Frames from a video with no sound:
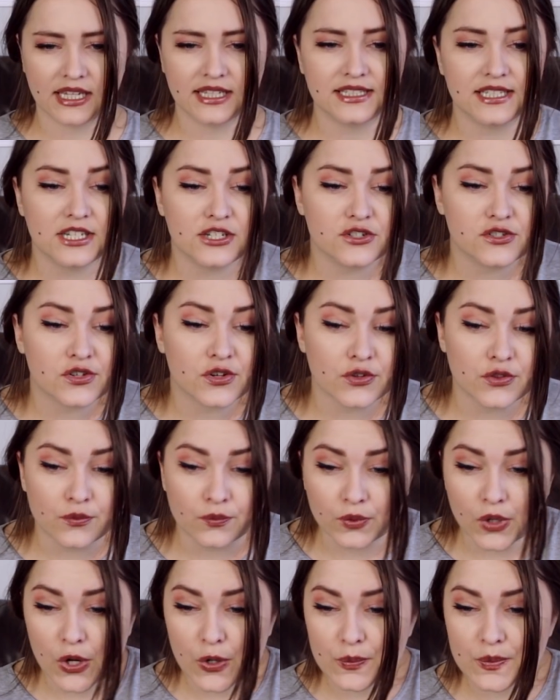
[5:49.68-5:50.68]
He teaches her the
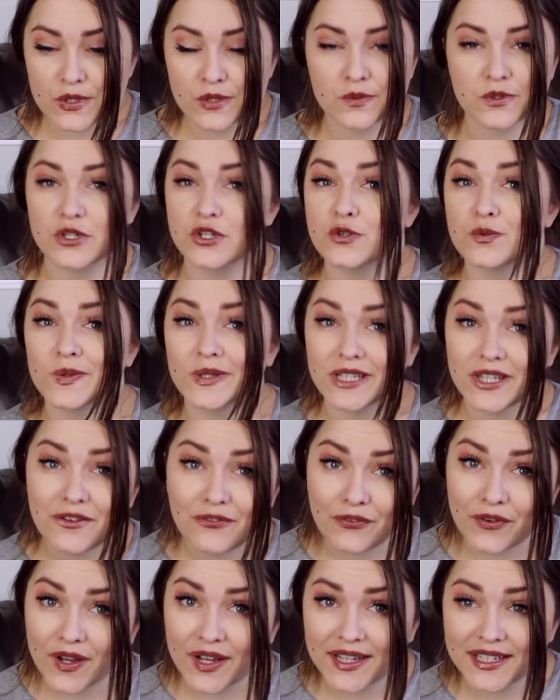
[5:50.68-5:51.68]
ropes, which is really
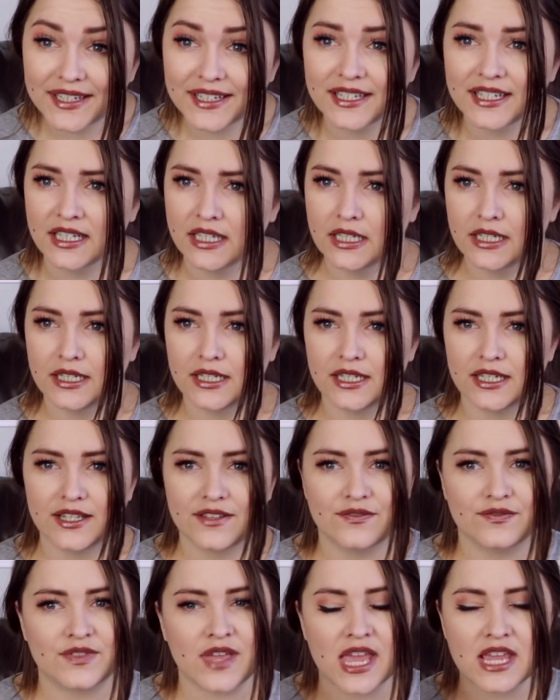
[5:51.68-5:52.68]
fun.
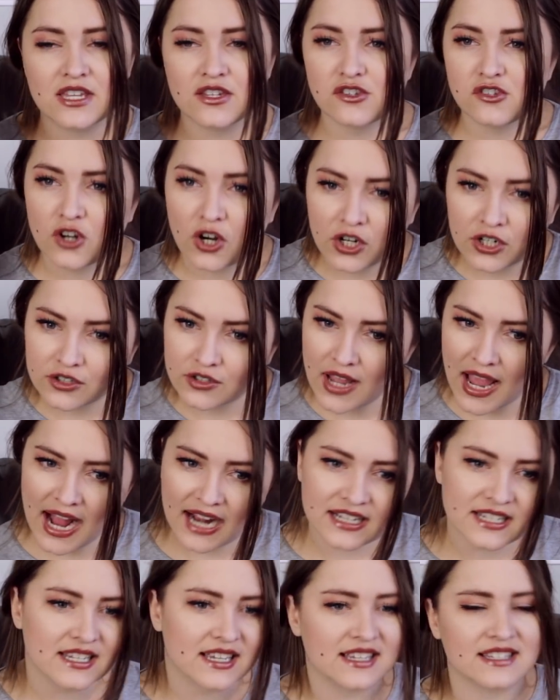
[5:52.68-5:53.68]
They start
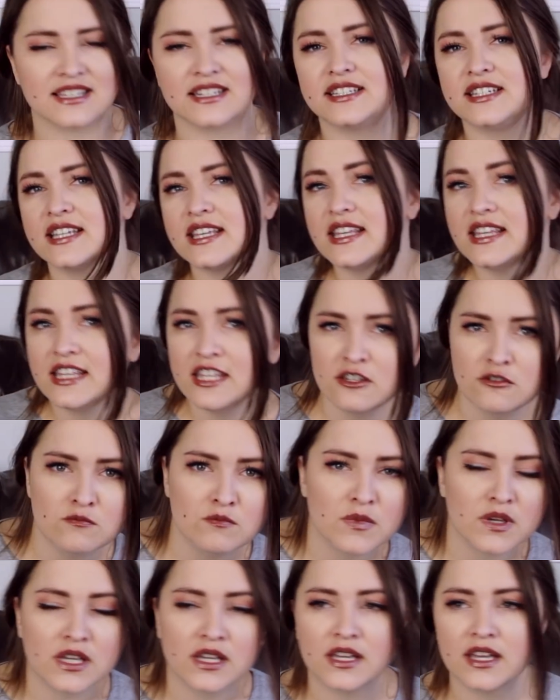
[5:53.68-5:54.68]
acting as a
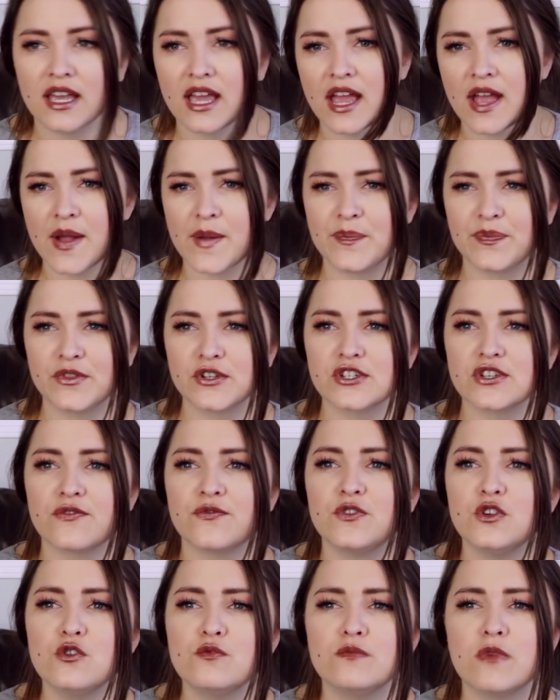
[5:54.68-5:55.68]
team. Uh, there's a
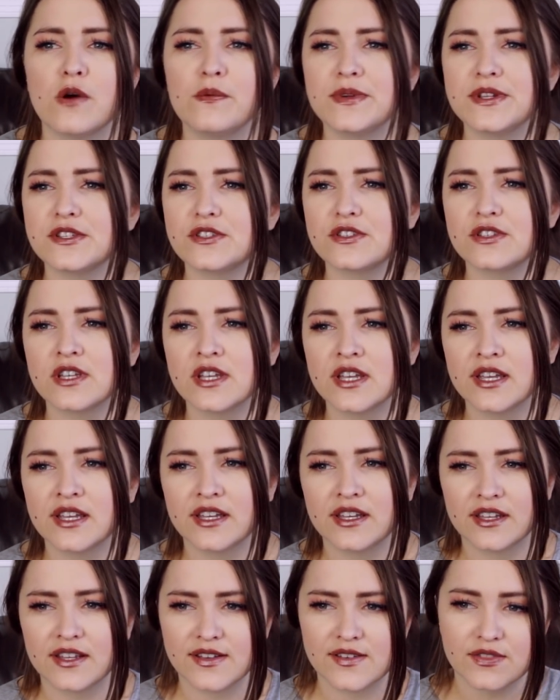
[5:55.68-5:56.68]
few moments
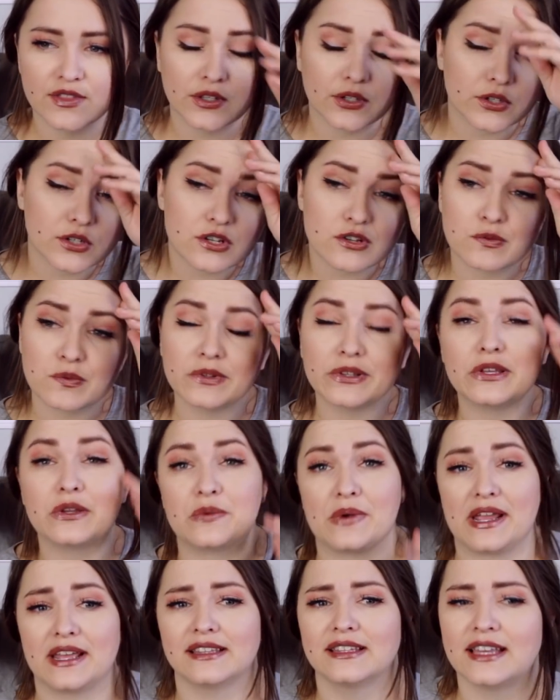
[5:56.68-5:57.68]
that are just really
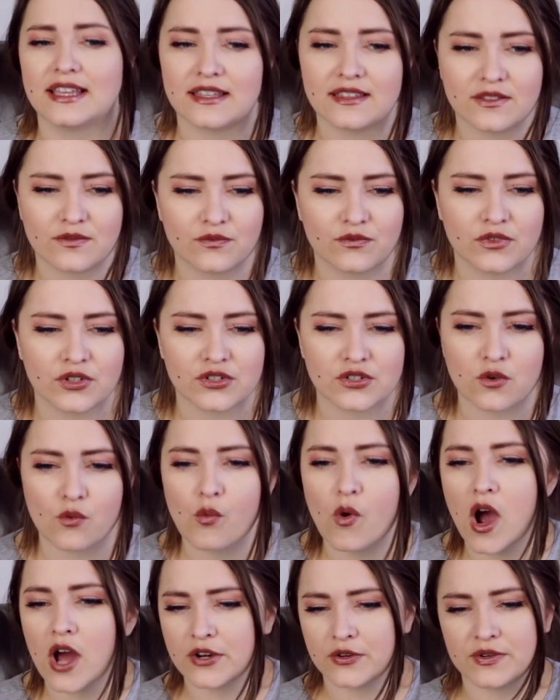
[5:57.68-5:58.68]
great. Like there's a
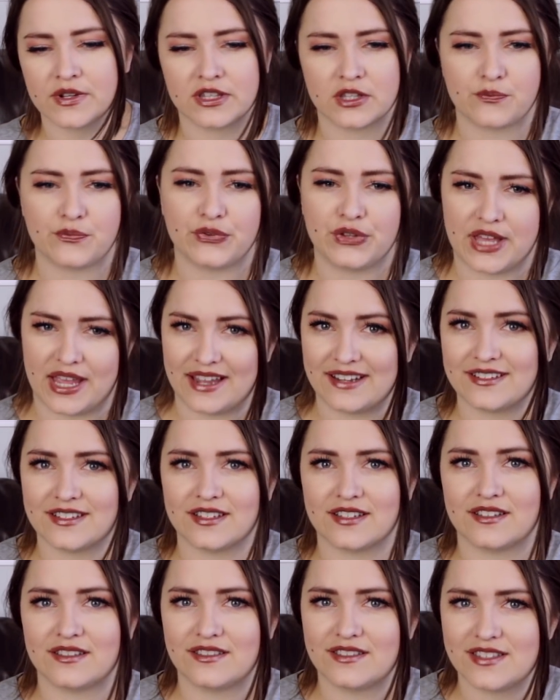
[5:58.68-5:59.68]
watering the
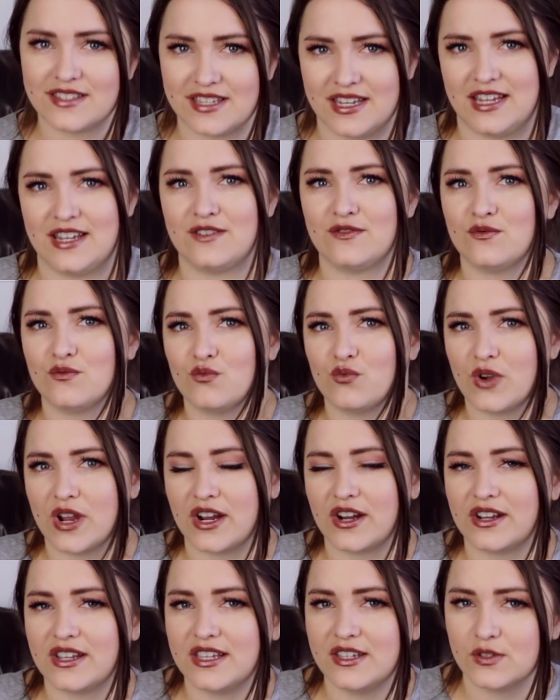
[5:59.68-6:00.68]
plant scene
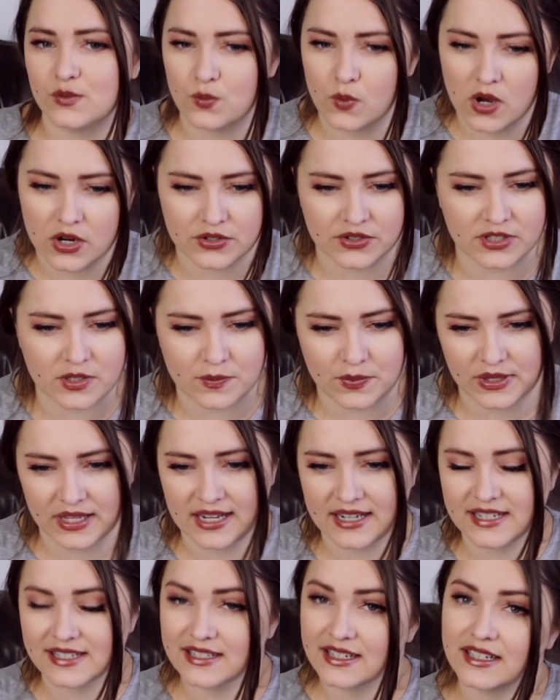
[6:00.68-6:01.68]
where he's watering the
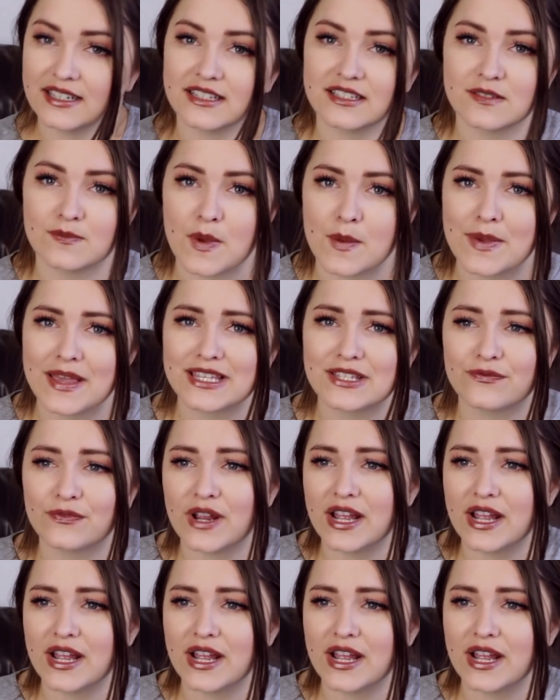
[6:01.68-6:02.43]
plant. He's like, it's my best